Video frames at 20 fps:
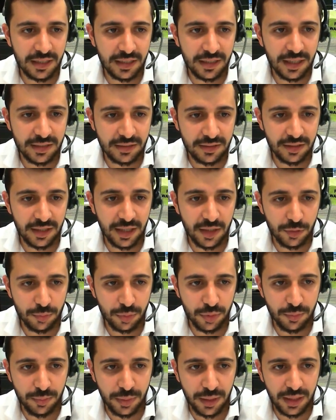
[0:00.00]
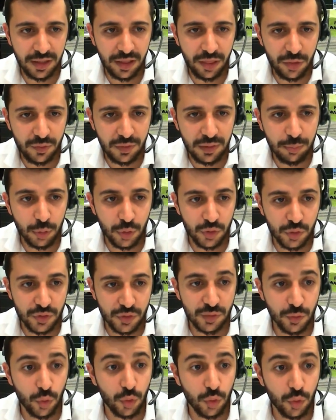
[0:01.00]
cut their output by 3%
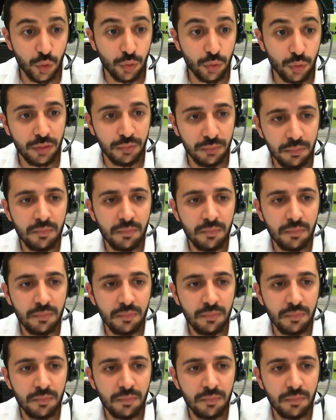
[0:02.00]
or more.